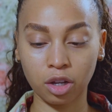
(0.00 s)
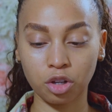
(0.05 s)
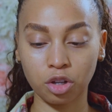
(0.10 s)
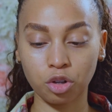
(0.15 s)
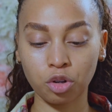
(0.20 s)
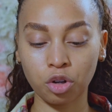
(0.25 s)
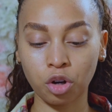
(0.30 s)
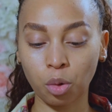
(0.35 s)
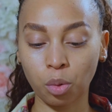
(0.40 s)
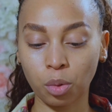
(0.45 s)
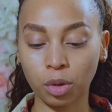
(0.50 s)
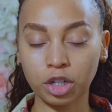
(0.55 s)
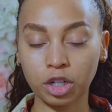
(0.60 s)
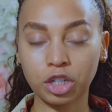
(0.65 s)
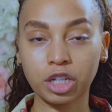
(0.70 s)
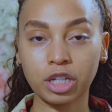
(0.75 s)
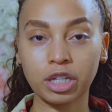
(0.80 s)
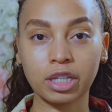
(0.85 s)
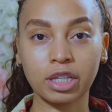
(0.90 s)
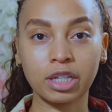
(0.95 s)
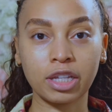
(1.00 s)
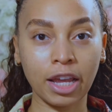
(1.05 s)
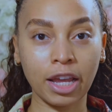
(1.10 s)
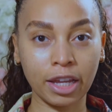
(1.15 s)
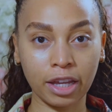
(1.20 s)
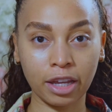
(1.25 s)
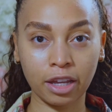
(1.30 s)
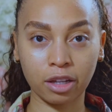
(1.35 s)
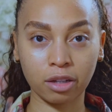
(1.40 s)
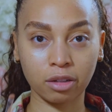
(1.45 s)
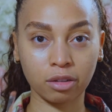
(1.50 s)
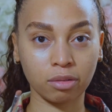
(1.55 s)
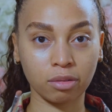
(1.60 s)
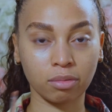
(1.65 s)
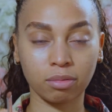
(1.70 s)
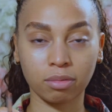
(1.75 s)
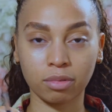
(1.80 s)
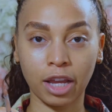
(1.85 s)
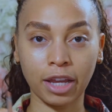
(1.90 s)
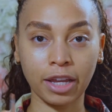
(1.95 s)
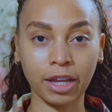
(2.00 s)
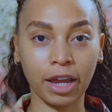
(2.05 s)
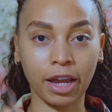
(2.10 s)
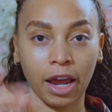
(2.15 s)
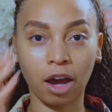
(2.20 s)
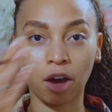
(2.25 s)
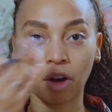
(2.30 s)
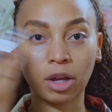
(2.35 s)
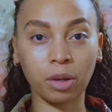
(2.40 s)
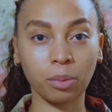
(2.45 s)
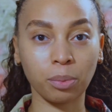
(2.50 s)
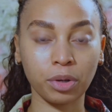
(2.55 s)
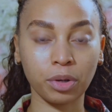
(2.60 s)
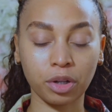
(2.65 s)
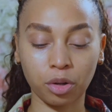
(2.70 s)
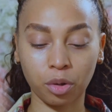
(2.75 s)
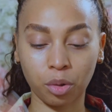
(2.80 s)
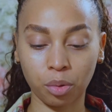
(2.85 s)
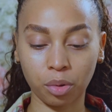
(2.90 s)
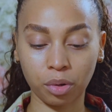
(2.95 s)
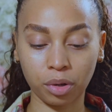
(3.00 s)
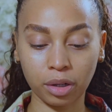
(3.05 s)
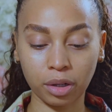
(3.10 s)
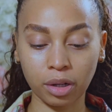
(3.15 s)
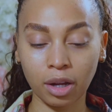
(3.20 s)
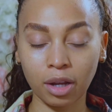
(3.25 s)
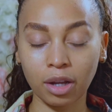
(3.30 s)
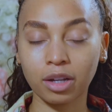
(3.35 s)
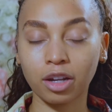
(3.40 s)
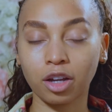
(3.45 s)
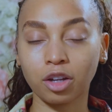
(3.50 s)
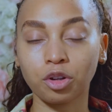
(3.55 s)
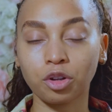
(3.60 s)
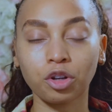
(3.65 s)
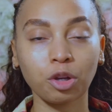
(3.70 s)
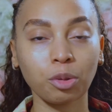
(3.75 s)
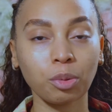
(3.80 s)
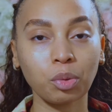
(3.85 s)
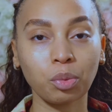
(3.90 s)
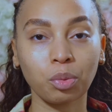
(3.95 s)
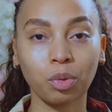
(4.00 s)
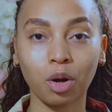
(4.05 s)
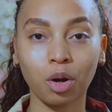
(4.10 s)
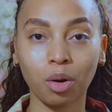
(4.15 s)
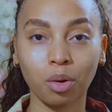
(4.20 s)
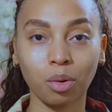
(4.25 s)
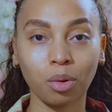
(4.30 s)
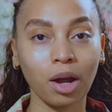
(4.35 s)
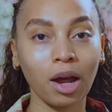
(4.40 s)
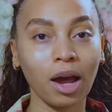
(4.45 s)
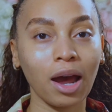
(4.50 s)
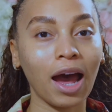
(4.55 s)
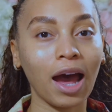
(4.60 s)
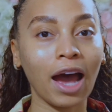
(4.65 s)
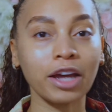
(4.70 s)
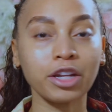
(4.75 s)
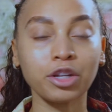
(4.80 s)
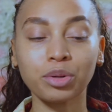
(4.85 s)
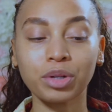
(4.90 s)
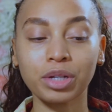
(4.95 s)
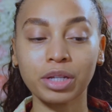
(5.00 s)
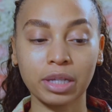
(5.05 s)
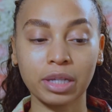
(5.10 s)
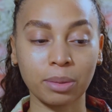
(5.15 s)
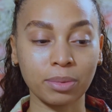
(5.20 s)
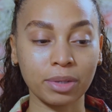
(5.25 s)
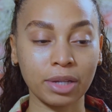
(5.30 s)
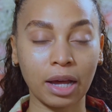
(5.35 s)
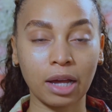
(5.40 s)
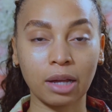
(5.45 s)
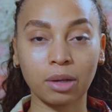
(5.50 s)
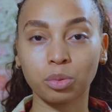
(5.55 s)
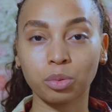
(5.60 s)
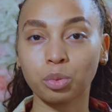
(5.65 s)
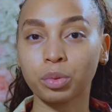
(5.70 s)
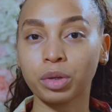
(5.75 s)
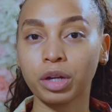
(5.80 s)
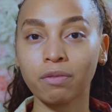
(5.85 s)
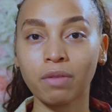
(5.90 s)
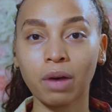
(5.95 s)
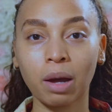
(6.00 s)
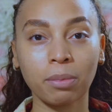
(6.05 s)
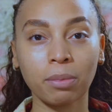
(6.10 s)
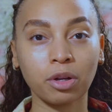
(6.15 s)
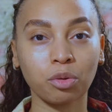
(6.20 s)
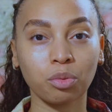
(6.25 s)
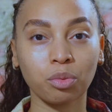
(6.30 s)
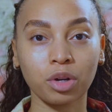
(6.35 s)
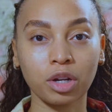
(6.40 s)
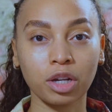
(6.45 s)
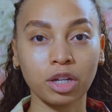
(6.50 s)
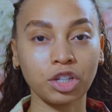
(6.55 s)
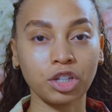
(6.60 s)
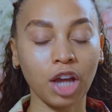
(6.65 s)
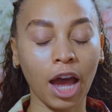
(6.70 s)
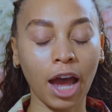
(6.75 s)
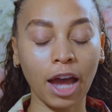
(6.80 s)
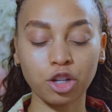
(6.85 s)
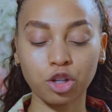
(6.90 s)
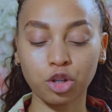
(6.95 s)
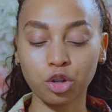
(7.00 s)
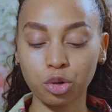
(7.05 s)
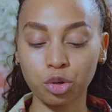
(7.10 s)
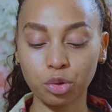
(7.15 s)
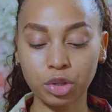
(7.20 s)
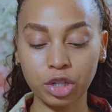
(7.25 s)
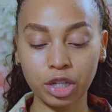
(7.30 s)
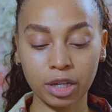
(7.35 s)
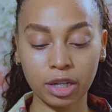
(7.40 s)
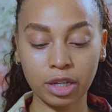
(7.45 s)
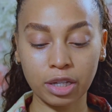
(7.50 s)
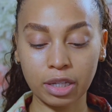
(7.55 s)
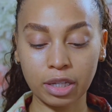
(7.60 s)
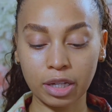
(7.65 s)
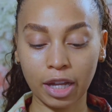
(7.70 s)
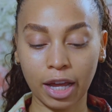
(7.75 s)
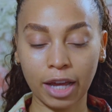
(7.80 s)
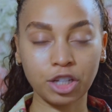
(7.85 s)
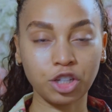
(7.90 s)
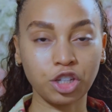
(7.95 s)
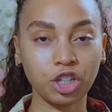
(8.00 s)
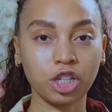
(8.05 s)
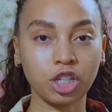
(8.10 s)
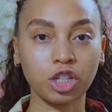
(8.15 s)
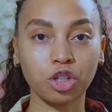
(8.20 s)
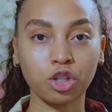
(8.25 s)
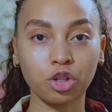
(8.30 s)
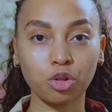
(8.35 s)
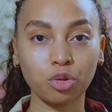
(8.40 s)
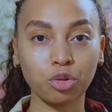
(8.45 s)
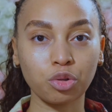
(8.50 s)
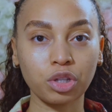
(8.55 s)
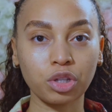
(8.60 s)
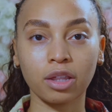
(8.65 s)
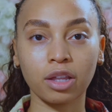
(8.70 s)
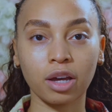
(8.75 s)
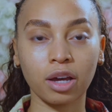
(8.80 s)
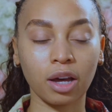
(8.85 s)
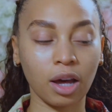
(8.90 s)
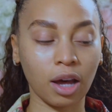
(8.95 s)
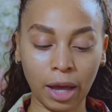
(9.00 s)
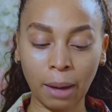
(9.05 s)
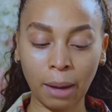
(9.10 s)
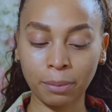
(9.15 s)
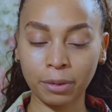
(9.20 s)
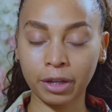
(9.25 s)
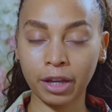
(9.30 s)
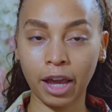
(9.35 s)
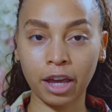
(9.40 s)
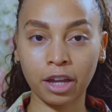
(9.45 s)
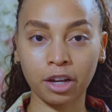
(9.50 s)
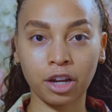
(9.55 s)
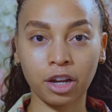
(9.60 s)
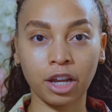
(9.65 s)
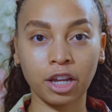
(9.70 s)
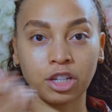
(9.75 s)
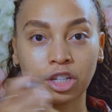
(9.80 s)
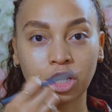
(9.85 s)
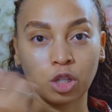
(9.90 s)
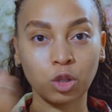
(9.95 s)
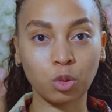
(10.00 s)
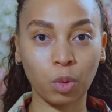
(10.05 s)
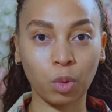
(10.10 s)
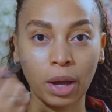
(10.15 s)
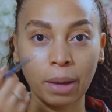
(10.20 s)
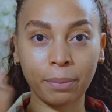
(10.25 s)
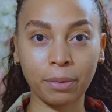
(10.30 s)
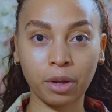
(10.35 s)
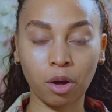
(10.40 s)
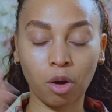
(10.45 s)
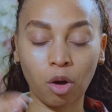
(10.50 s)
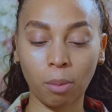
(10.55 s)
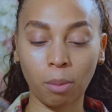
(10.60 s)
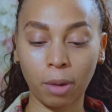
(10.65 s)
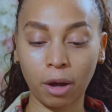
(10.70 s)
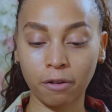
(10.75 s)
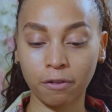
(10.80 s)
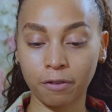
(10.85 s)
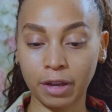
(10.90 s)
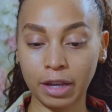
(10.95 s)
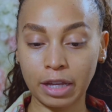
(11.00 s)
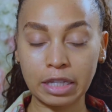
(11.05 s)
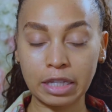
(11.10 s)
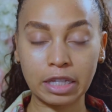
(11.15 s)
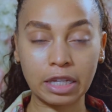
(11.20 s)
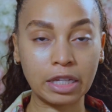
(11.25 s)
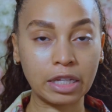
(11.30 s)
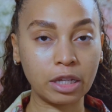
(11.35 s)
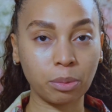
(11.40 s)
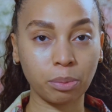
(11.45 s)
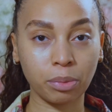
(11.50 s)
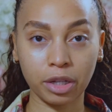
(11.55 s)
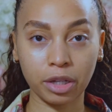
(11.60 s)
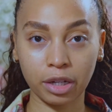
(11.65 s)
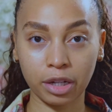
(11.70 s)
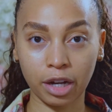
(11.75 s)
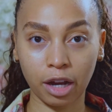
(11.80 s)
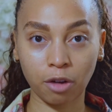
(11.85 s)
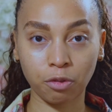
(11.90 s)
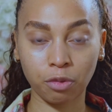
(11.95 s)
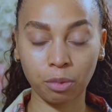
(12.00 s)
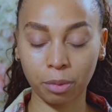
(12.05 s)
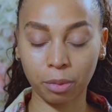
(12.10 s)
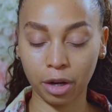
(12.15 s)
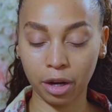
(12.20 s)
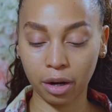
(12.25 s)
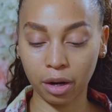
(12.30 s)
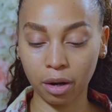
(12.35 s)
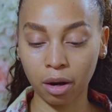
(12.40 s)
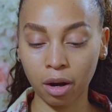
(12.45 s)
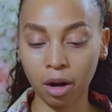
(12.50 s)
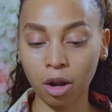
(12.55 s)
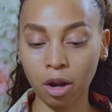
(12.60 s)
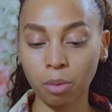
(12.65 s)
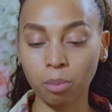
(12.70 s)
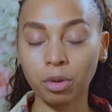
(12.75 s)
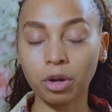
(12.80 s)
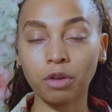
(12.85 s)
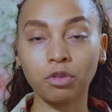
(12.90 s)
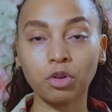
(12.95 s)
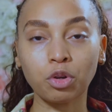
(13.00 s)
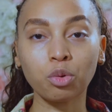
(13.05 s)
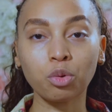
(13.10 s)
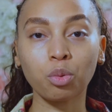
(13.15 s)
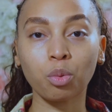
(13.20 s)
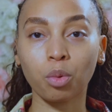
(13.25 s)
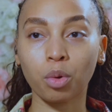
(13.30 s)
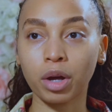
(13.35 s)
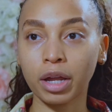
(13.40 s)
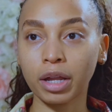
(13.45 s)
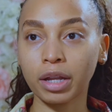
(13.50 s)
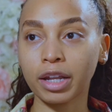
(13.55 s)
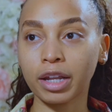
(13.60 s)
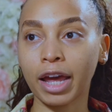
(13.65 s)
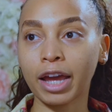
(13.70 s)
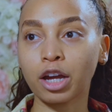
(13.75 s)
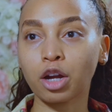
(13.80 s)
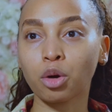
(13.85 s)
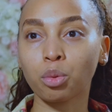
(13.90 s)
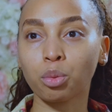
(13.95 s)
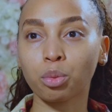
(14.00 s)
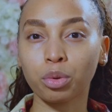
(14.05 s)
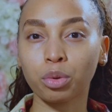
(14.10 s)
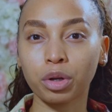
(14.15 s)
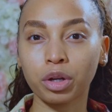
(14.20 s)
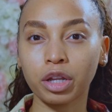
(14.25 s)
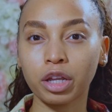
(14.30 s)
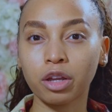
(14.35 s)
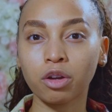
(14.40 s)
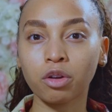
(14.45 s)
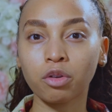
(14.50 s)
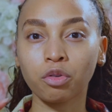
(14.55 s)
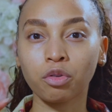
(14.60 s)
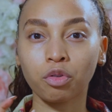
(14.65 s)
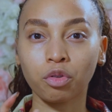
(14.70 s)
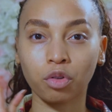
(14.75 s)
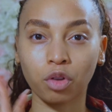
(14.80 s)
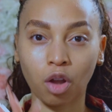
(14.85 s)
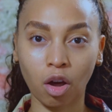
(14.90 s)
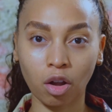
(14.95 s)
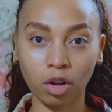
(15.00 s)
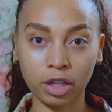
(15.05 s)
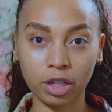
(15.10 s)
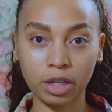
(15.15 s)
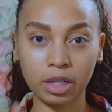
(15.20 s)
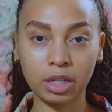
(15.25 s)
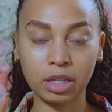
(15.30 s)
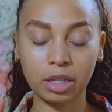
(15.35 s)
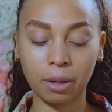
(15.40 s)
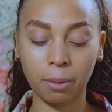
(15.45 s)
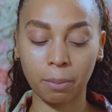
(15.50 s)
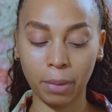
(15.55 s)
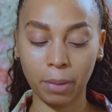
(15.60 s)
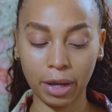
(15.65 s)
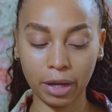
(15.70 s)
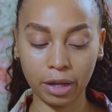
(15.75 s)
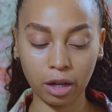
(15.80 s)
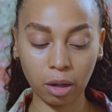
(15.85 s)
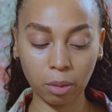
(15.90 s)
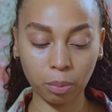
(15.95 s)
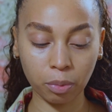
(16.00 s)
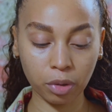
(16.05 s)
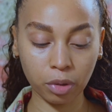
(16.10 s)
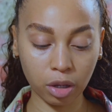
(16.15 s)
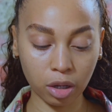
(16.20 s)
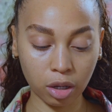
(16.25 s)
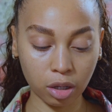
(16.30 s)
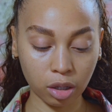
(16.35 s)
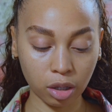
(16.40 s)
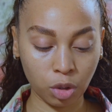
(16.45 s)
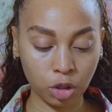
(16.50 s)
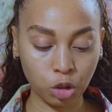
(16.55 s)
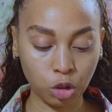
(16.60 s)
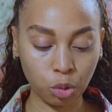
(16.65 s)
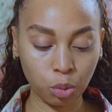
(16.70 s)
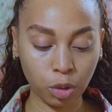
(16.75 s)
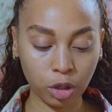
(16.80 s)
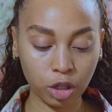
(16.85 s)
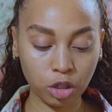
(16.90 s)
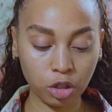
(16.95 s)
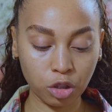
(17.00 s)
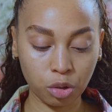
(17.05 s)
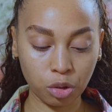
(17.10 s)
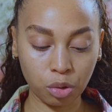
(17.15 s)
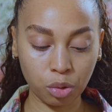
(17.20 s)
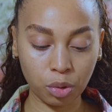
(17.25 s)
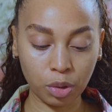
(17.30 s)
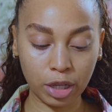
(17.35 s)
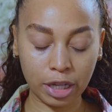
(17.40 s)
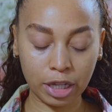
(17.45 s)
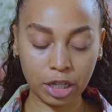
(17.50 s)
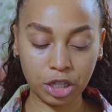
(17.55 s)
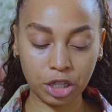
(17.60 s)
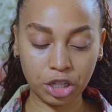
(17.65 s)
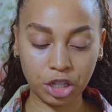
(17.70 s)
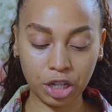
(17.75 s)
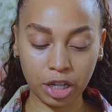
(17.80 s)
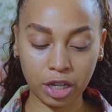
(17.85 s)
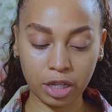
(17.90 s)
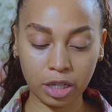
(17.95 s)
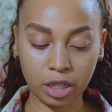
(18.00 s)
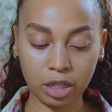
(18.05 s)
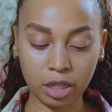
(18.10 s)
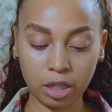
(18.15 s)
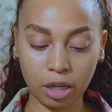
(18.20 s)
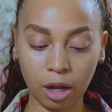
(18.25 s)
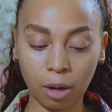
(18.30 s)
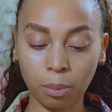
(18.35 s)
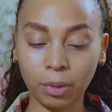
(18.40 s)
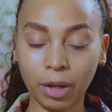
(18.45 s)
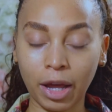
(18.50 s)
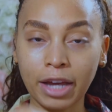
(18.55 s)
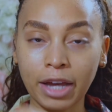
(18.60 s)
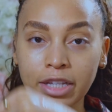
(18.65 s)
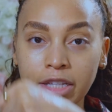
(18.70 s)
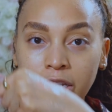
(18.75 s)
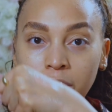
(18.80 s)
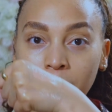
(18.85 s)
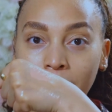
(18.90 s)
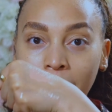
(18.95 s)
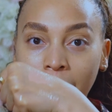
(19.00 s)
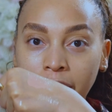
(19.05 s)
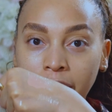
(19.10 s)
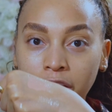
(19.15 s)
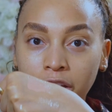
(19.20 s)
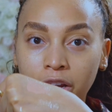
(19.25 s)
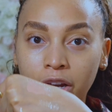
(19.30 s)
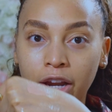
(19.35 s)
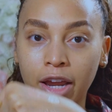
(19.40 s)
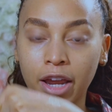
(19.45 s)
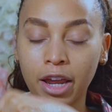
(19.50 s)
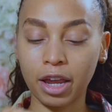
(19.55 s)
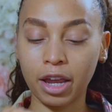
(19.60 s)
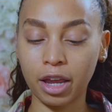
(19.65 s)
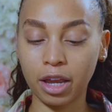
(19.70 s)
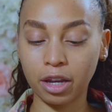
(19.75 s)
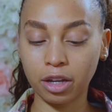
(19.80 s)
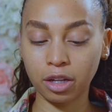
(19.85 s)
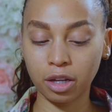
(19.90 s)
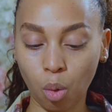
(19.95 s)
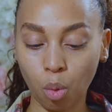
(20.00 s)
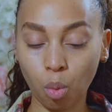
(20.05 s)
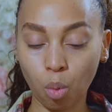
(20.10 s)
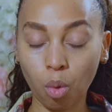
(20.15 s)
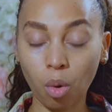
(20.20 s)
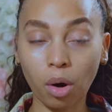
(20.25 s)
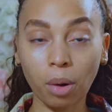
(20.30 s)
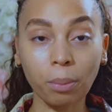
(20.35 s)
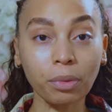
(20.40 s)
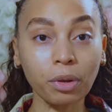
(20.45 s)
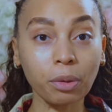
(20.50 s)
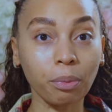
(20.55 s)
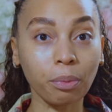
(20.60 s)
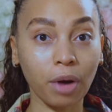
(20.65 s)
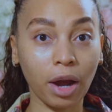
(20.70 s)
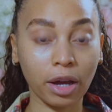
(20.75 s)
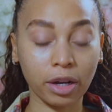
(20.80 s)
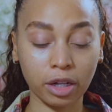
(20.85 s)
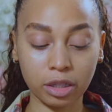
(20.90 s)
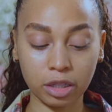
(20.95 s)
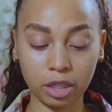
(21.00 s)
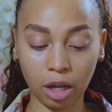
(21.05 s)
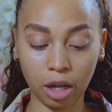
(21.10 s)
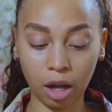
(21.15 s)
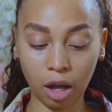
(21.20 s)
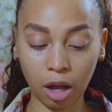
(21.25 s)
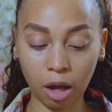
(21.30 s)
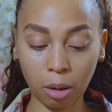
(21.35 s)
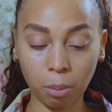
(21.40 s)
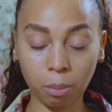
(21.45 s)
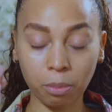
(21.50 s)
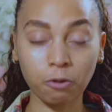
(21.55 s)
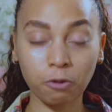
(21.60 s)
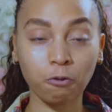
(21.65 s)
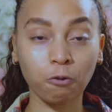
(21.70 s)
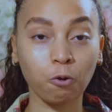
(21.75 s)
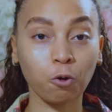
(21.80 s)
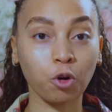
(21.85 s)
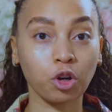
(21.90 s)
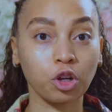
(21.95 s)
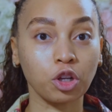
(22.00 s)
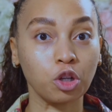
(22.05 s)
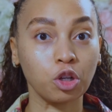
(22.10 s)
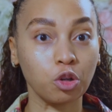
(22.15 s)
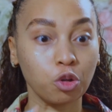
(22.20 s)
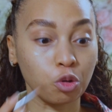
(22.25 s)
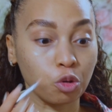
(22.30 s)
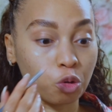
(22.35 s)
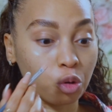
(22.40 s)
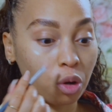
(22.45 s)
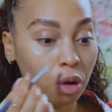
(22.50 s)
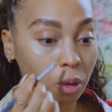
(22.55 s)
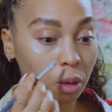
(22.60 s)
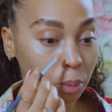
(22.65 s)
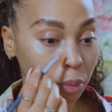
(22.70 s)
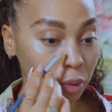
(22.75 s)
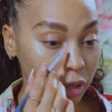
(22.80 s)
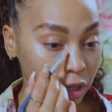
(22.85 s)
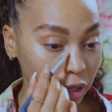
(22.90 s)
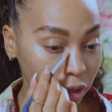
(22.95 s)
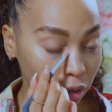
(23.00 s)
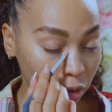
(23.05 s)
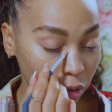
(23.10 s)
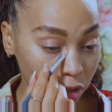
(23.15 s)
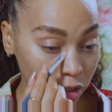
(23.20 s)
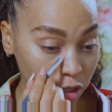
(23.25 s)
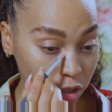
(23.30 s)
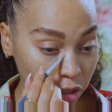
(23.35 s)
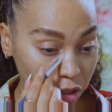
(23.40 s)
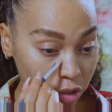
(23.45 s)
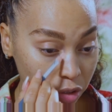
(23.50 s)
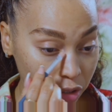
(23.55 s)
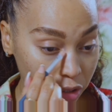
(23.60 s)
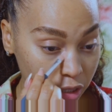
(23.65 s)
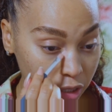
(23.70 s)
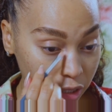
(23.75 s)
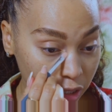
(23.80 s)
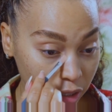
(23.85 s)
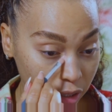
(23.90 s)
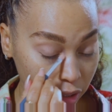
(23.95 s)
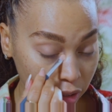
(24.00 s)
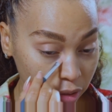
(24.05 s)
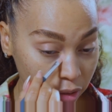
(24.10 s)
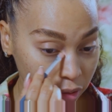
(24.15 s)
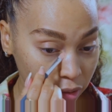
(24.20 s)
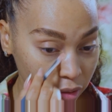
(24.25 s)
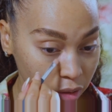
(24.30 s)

You don't want to just take it out and put it on. Now, don't get me wrong, I do this sometimes. Whenever I'm in a rush, I do tend to like just use the applicator and just swipe it on my face and then blend it out from there. But if you want like a really flawless makeup look, what you want to do is just apply it to the back of your hand, warm the product up before you put it onto your skin.